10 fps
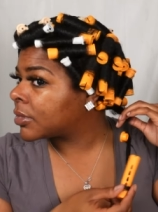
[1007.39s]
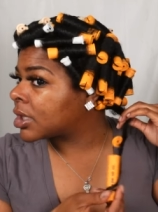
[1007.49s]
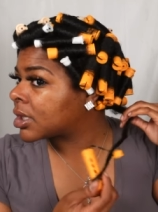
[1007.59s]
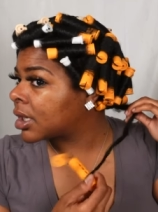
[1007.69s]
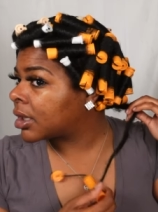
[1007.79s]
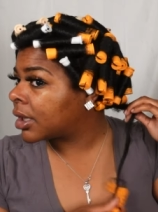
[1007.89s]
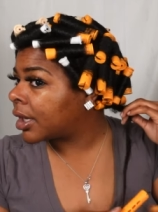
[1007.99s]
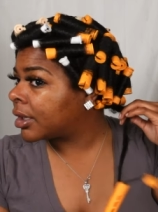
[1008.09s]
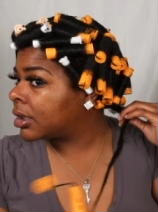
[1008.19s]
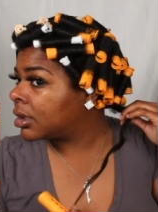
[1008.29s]
just like
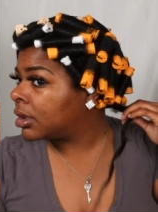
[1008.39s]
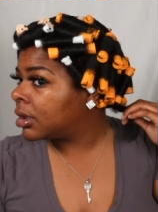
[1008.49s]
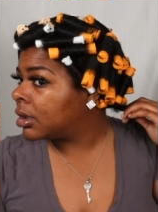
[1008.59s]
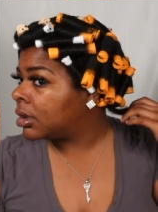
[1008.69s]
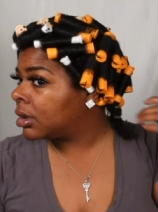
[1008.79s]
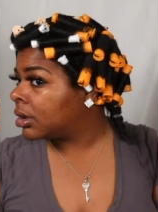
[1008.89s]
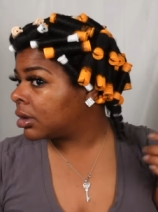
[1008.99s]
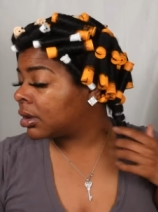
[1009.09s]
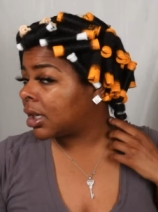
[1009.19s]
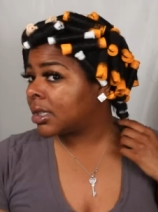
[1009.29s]
that
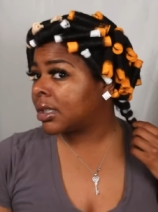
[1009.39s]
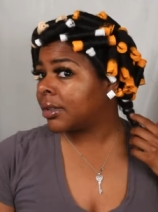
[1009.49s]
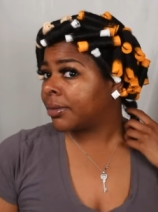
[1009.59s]
that's it